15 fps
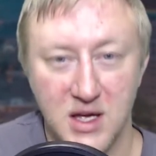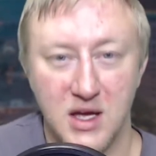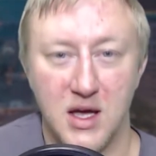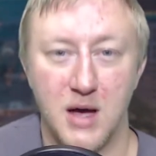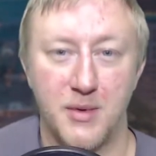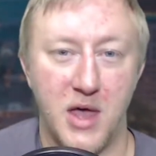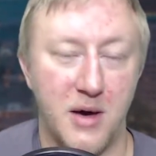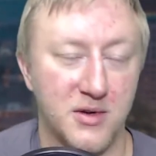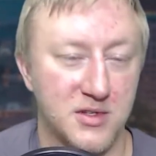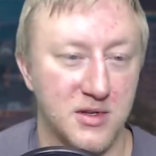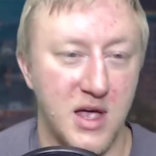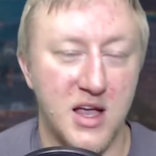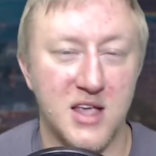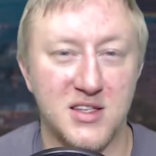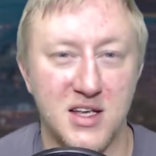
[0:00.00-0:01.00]
But
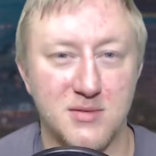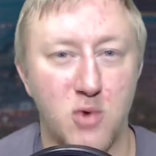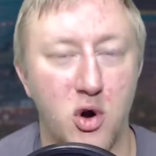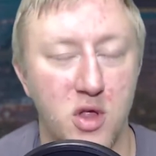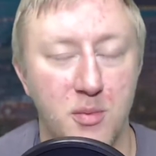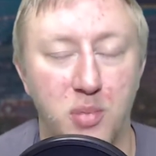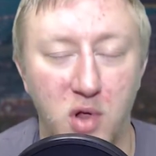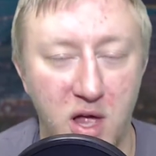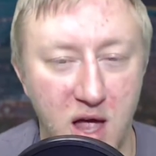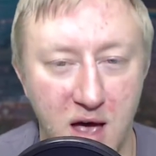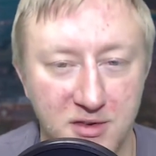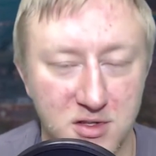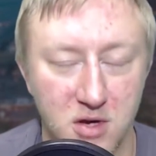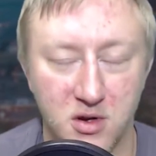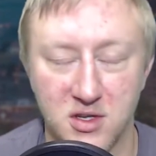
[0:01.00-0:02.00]
that's more in the
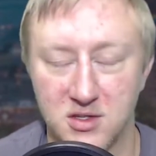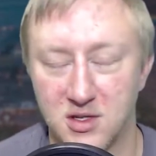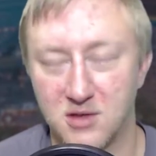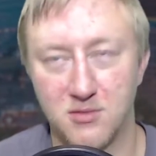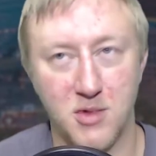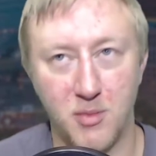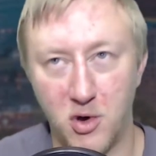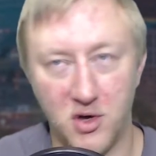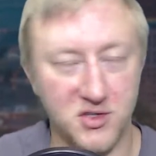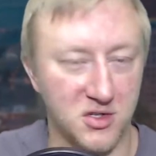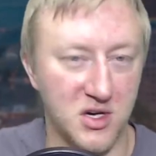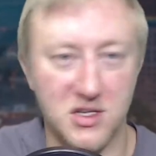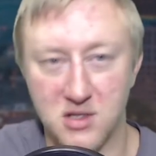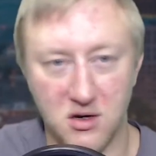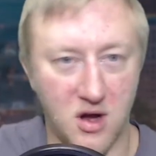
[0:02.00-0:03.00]
playoffs, though, because the Bulls are
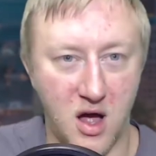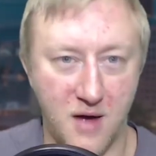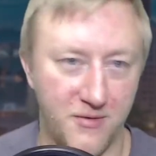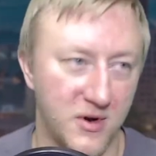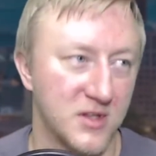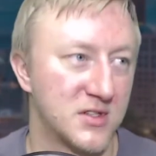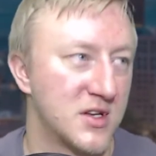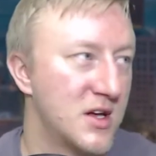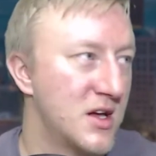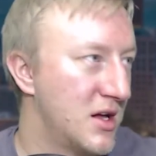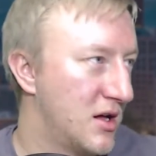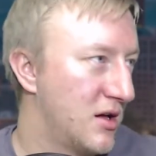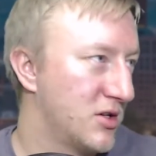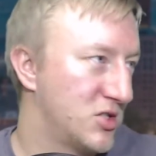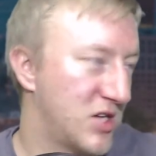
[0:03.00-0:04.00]
Eastern Conference,
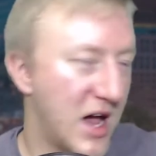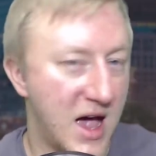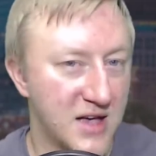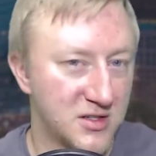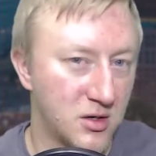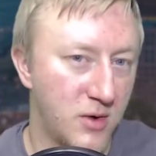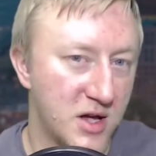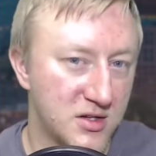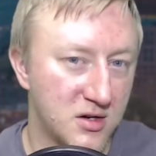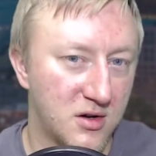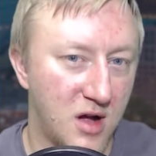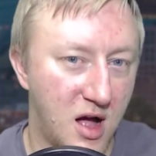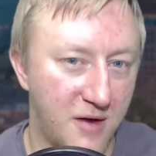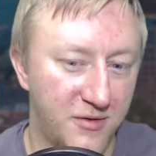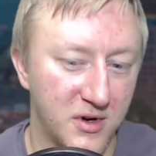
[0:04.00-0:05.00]
Jazz are Western
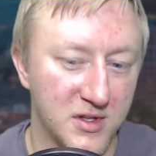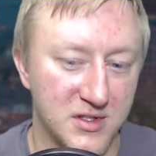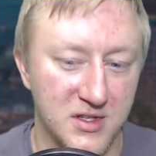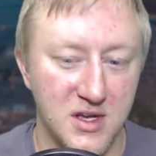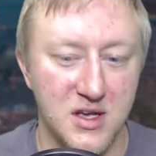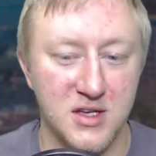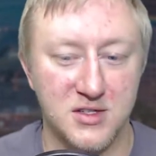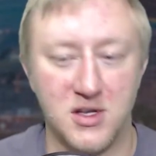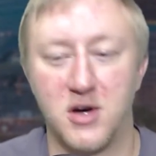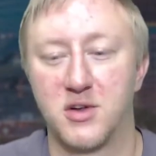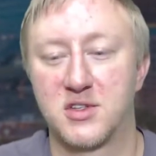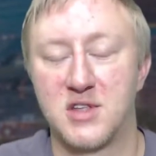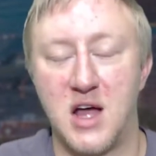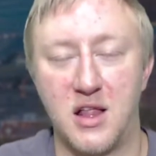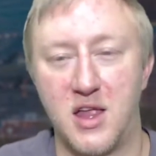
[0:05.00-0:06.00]
Conference, so
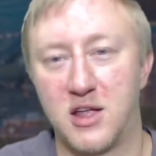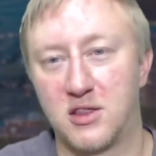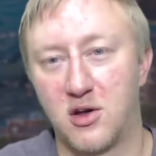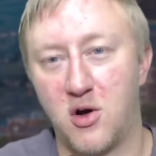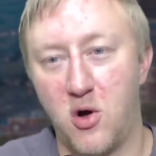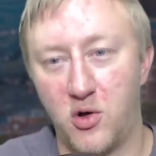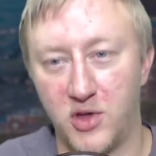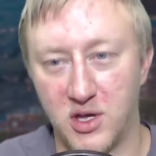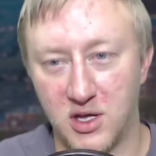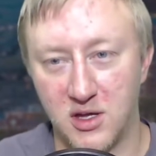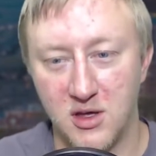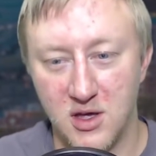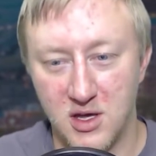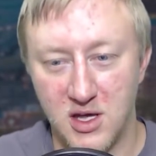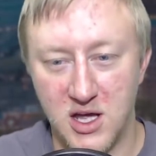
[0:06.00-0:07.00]
it's not like they're holding
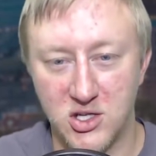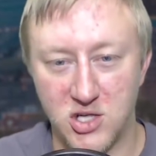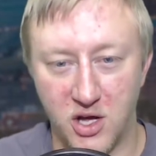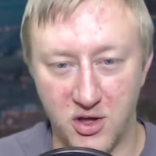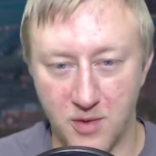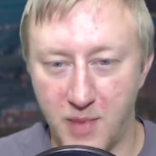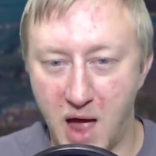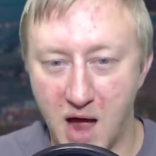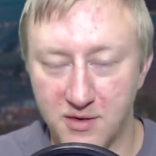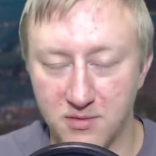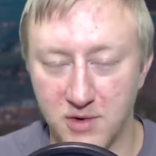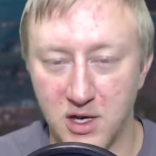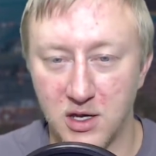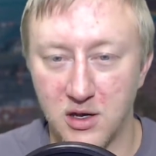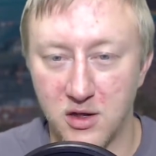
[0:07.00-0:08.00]
each other back from
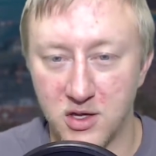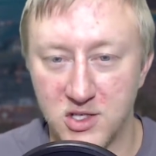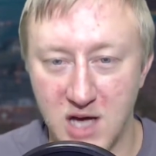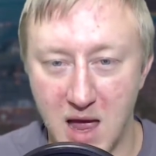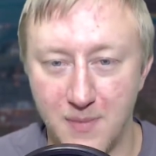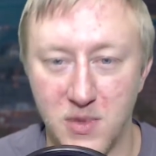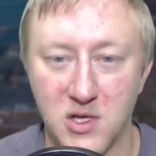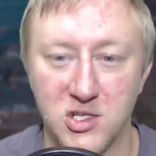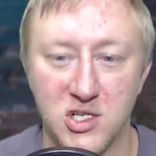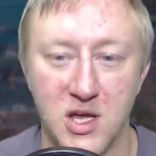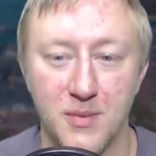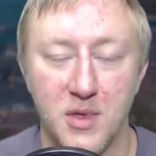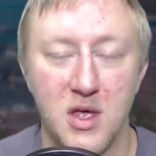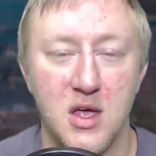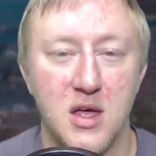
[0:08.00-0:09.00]
getting to the
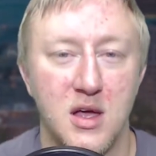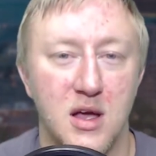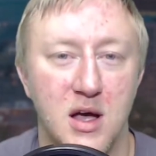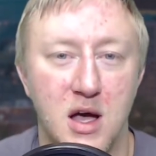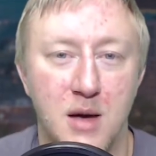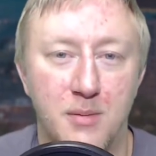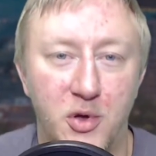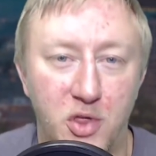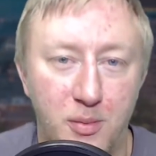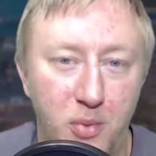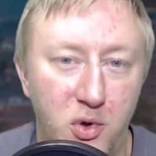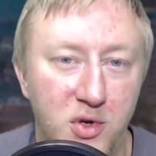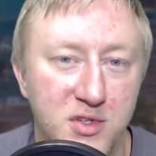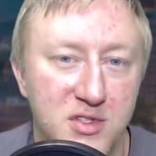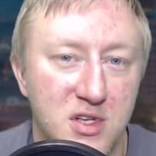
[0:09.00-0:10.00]
championship. But the
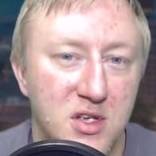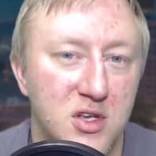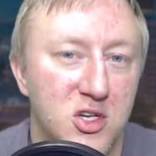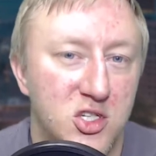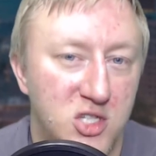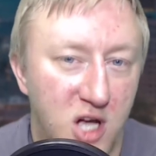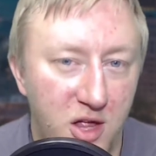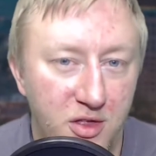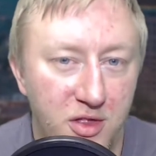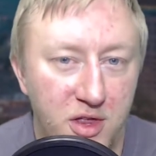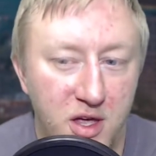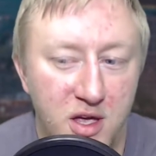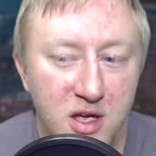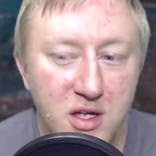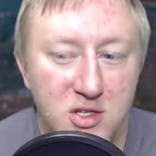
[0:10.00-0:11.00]
Bulls shut
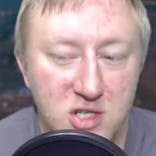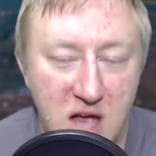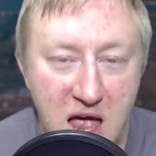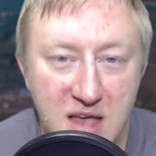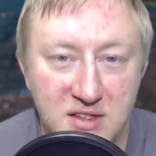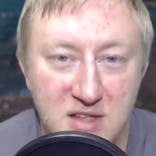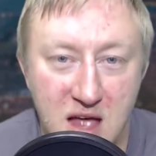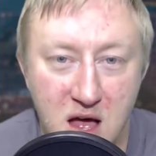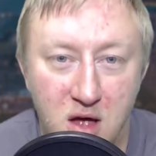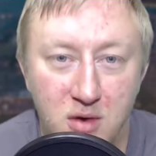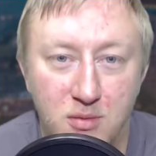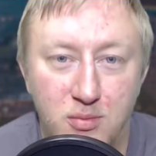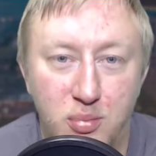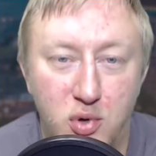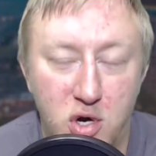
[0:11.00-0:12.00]
the Jazz
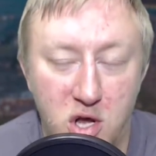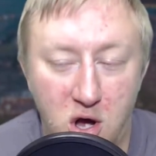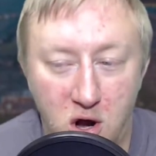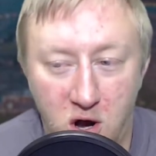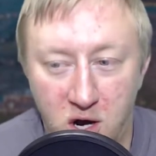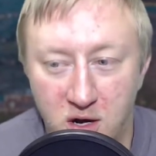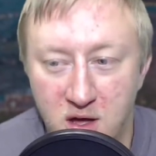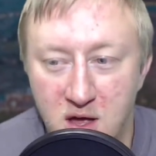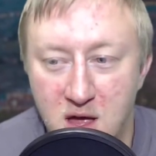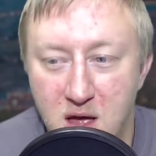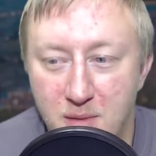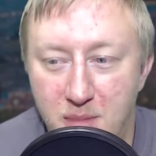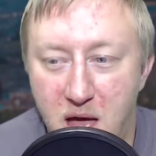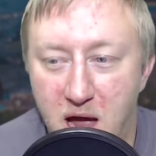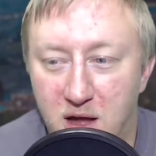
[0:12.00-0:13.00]
down pretty hard
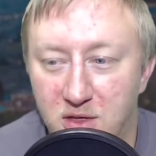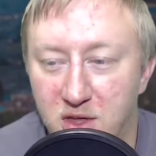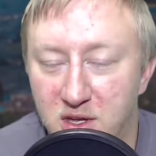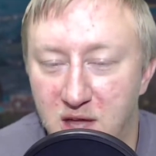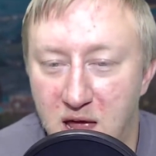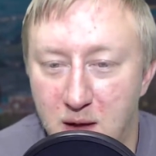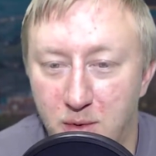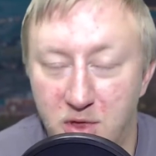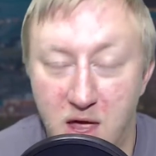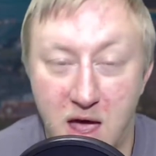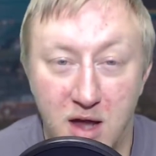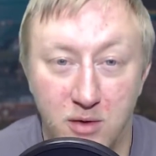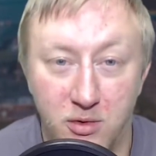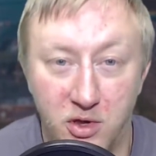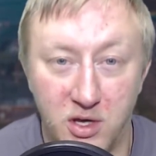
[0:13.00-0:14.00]
back in the day when they
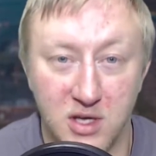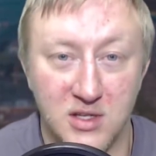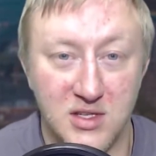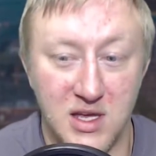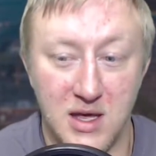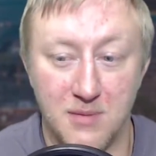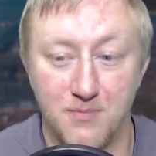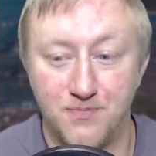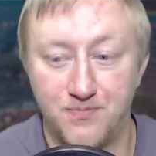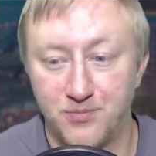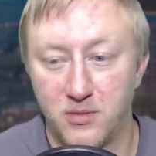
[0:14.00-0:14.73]
had a really good team.